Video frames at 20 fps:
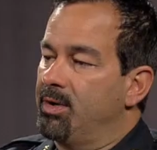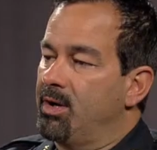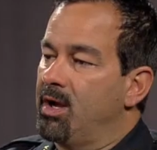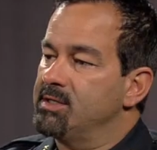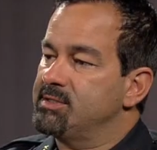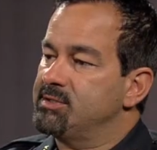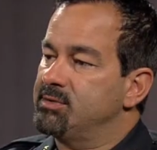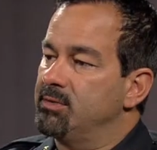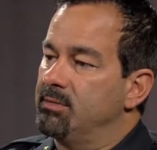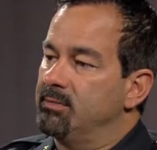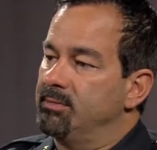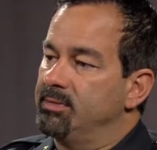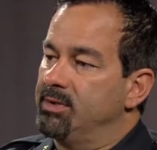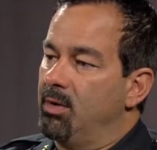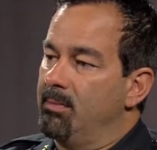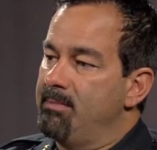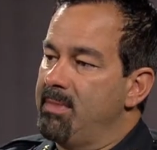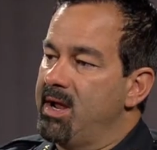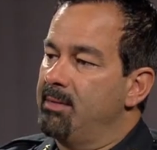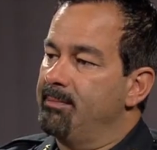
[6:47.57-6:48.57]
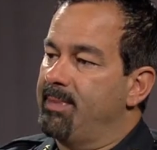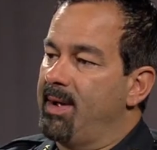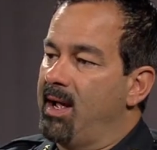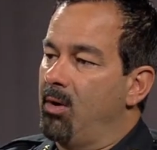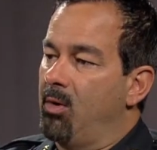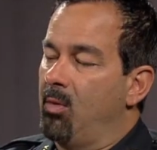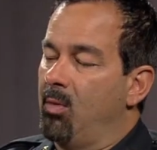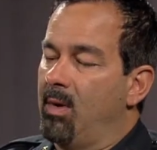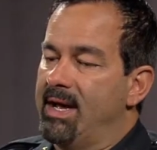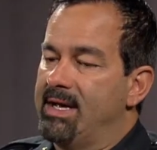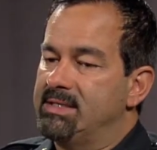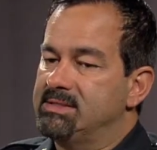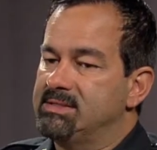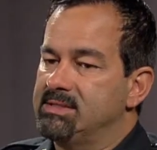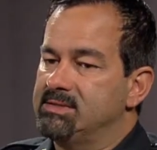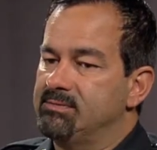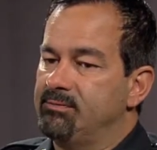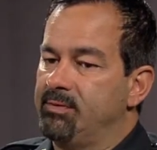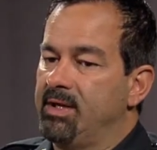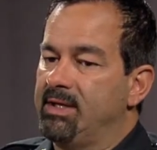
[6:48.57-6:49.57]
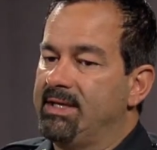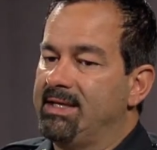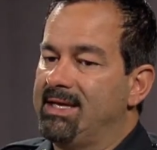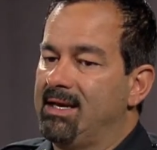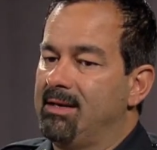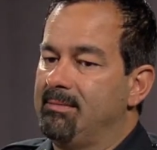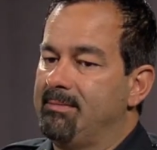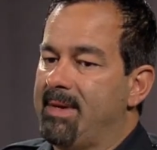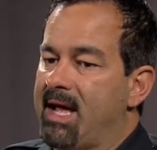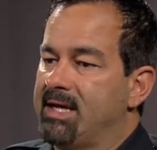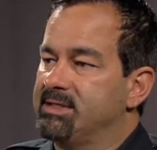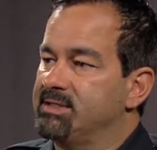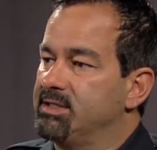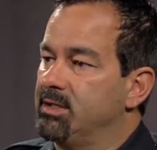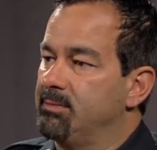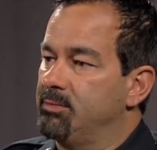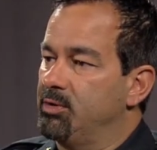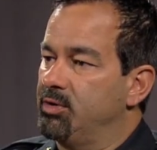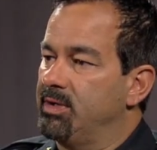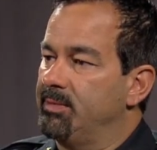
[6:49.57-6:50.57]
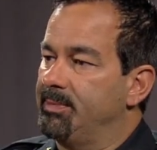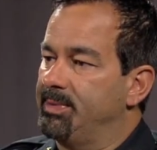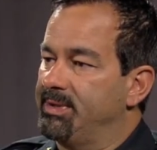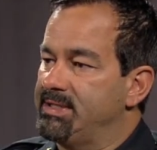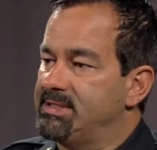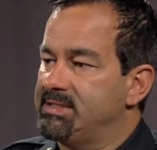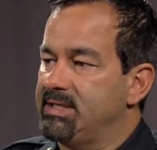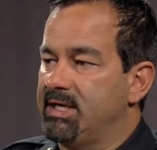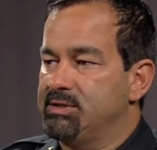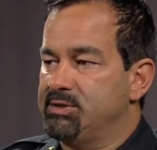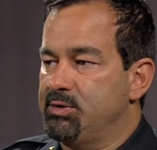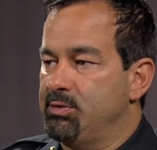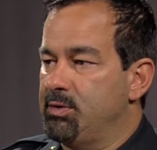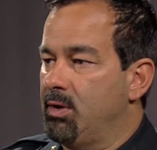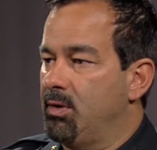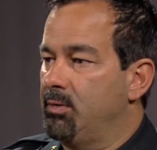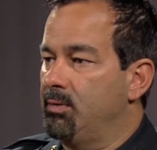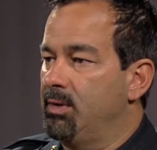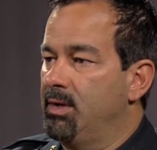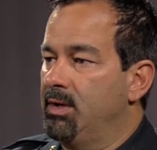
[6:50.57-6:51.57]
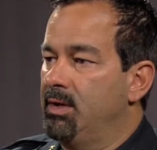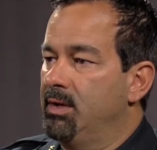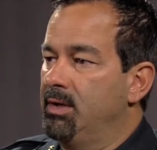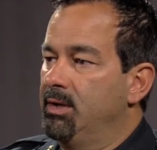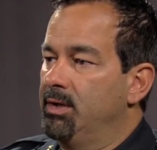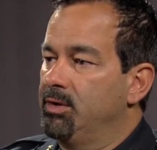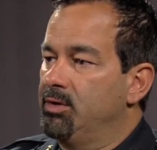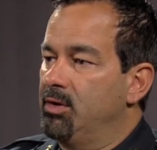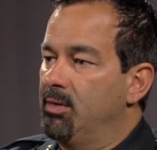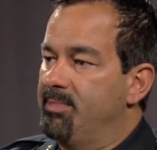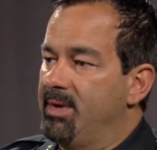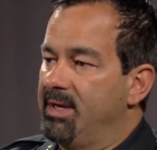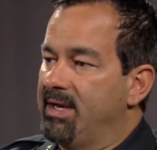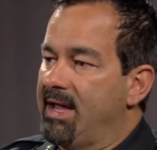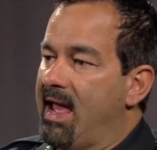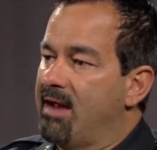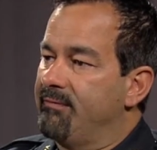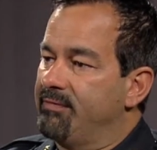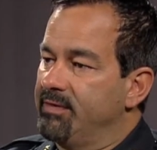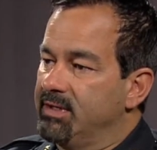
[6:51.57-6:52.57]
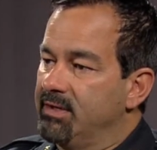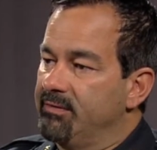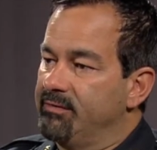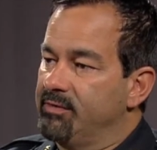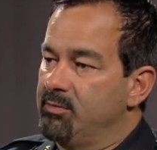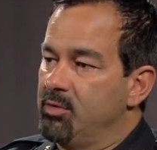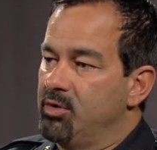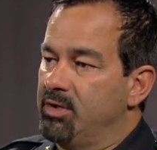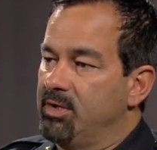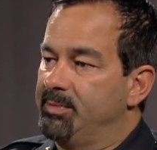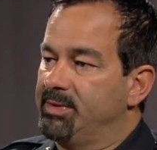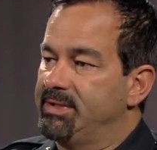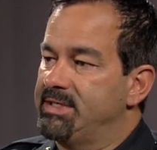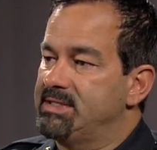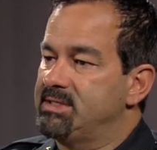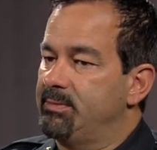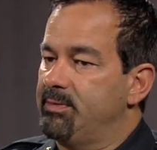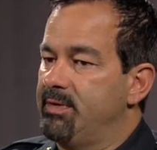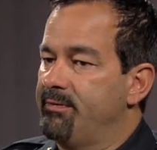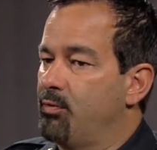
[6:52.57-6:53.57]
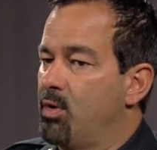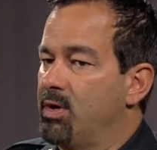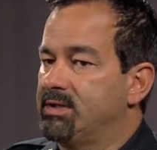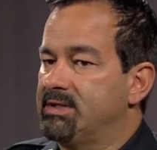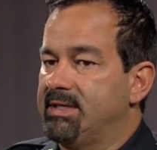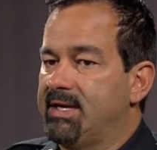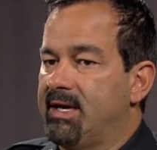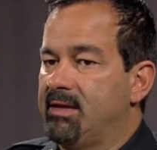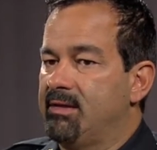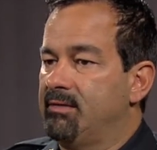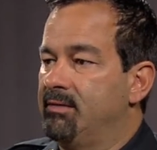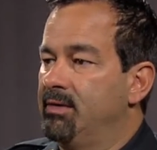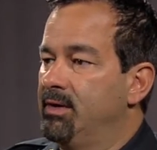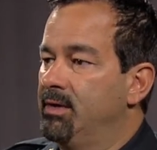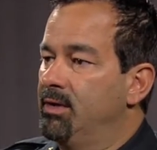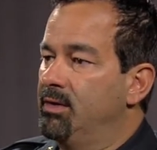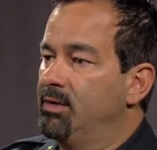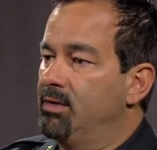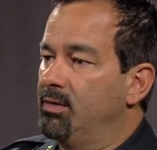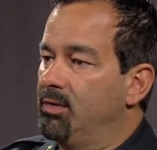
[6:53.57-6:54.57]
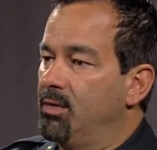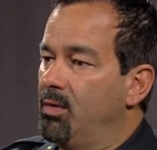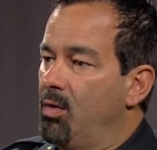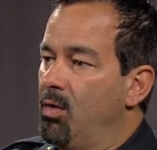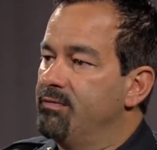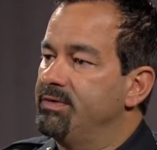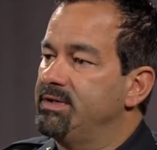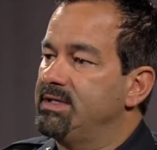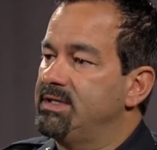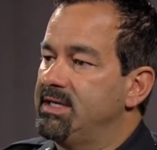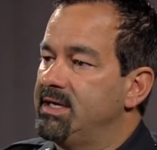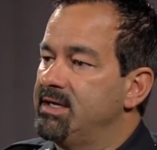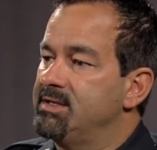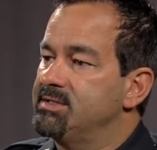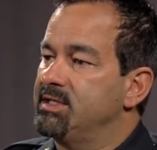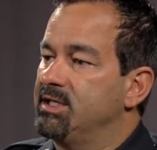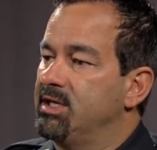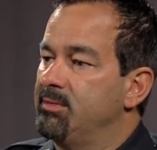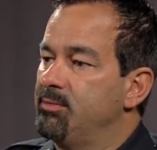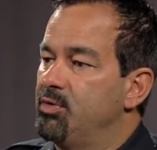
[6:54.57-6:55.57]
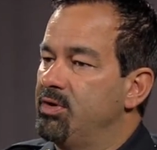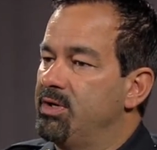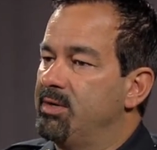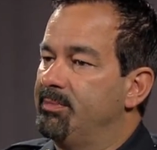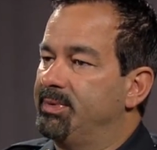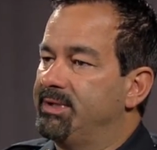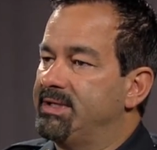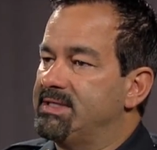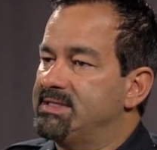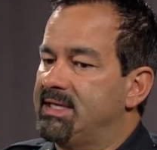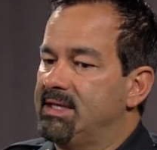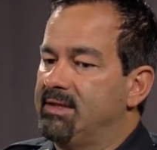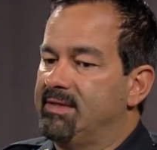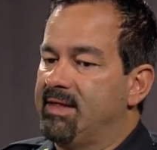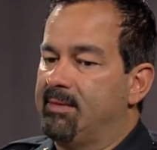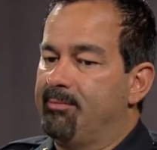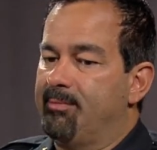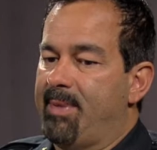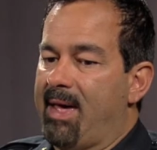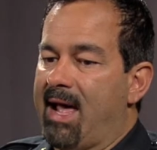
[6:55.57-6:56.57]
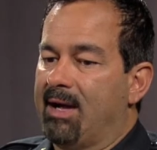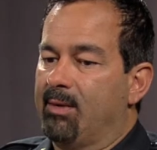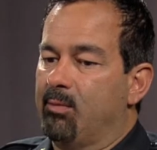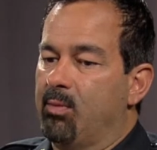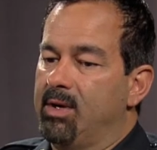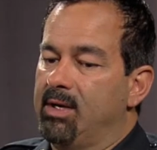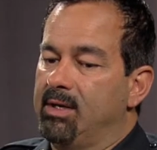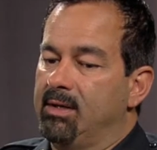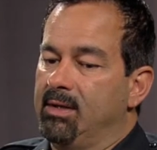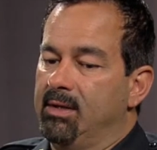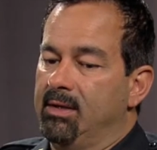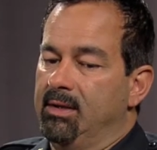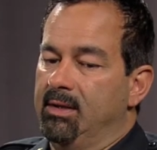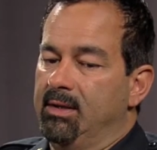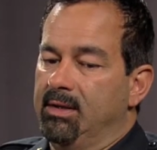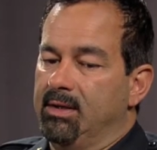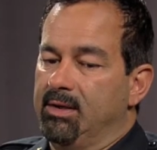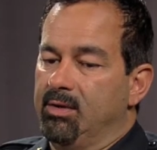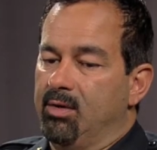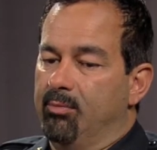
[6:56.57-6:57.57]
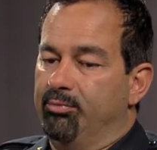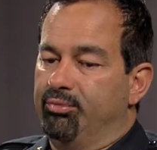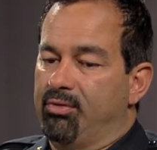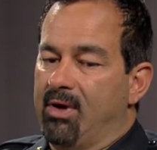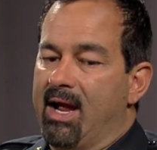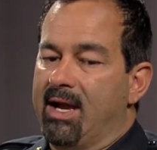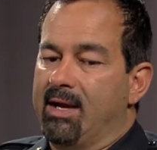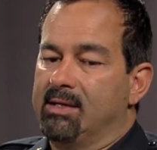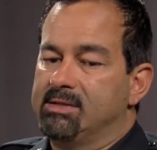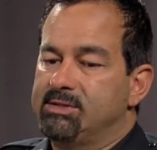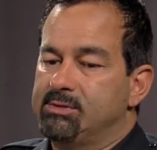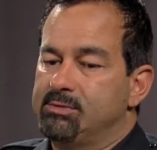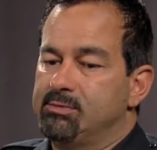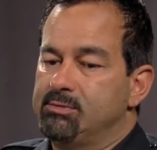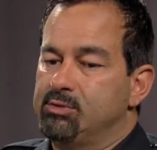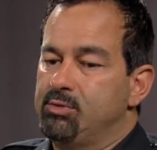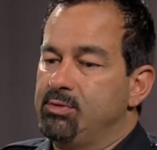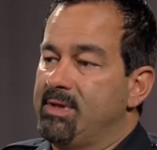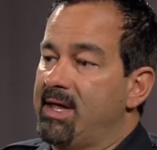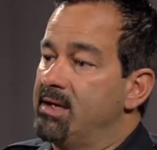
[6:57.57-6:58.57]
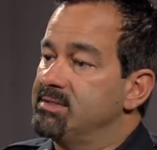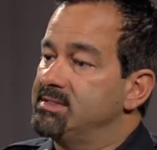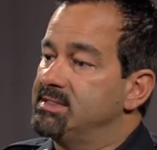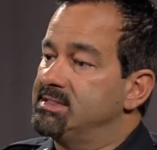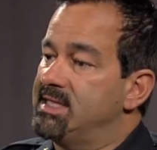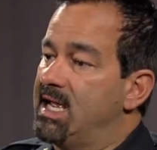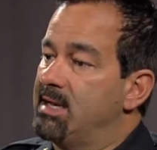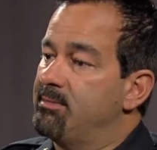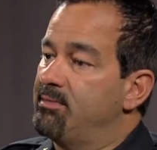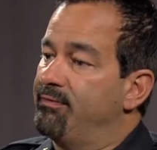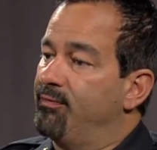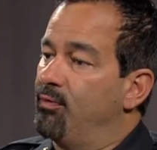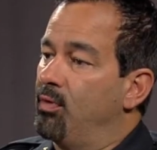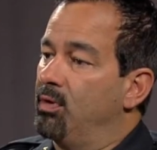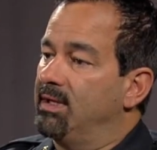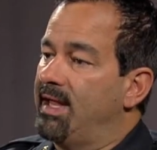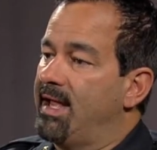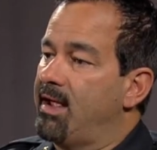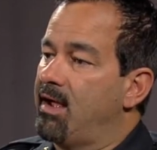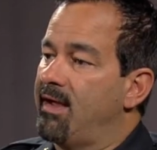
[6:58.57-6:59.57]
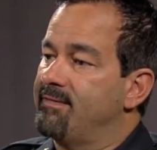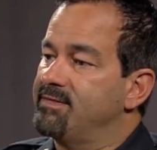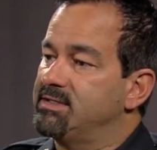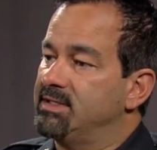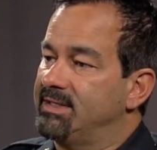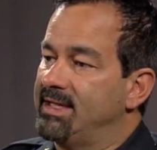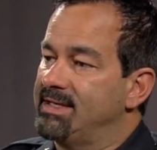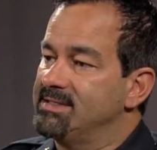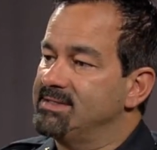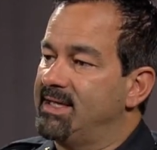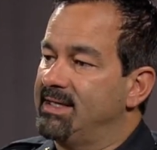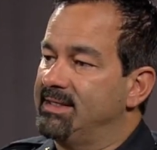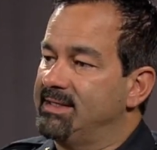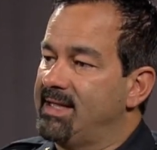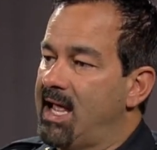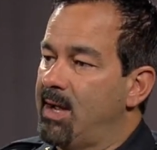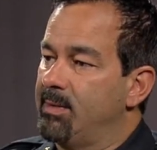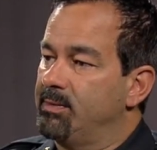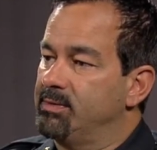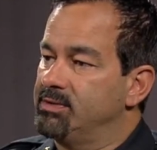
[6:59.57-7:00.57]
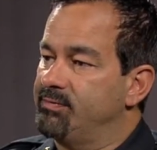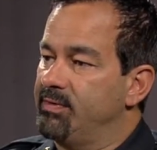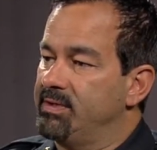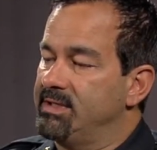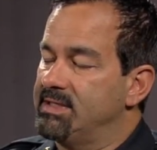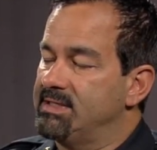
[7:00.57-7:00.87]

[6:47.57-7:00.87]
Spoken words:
also, you know, manpower-wise, is really getting back to community policing. As you know, you're a big advocate of community policing. We've worked together over the years in community policing. I think back when, you know, prior to 2010, before layoffs and things like that, which really